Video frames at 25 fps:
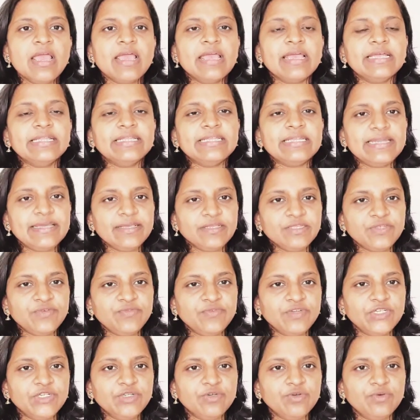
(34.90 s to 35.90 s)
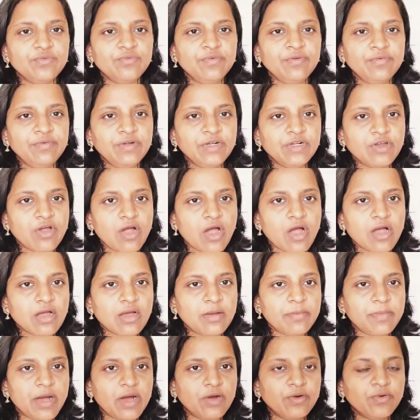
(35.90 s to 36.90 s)
In the next video, we will talk
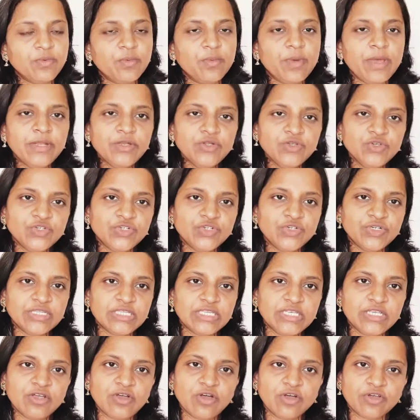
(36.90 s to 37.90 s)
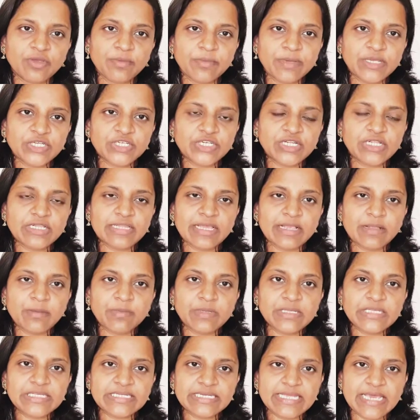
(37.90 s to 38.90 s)
about when you should seek occupational
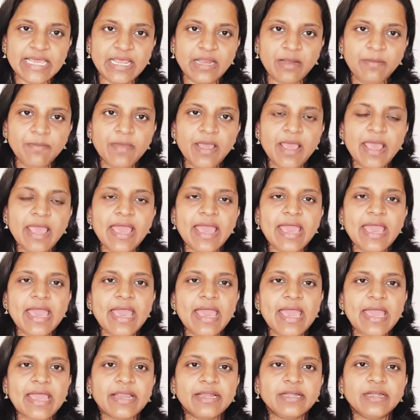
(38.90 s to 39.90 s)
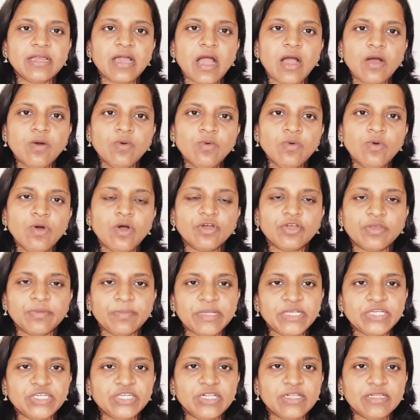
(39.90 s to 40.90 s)
therapist help and how
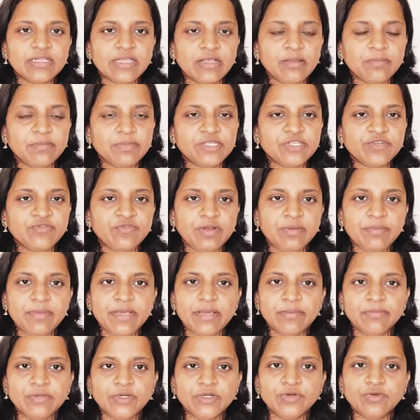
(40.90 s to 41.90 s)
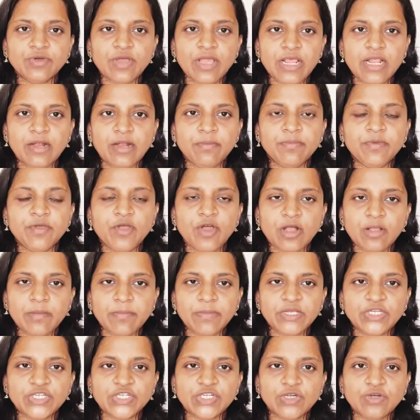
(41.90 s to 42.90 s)
occupational therapist will be able to help your
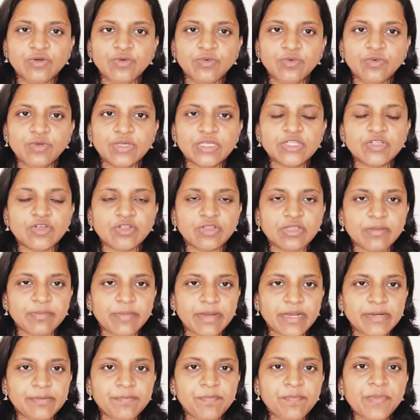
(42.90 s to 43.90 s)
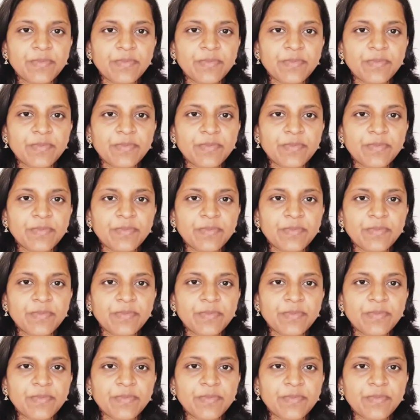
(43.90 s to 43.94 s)
patient who is on the bed.